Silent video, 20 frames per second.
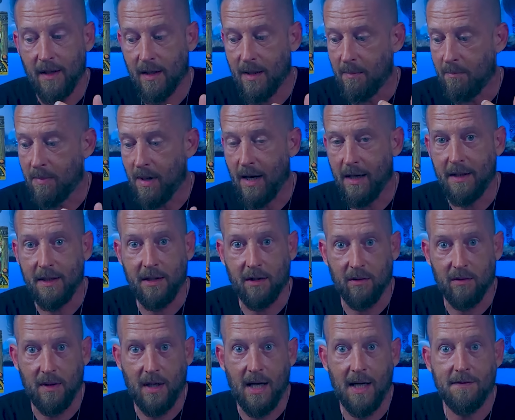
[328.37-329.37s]
combining
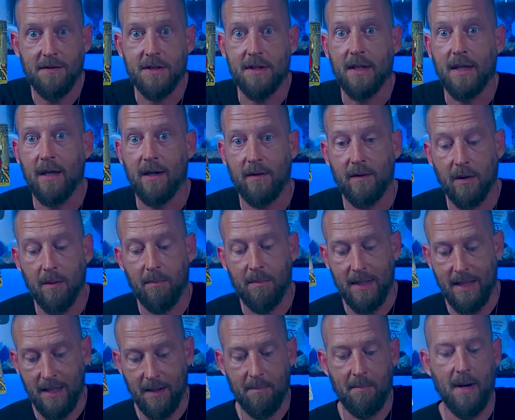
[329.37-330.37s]
your lives together, being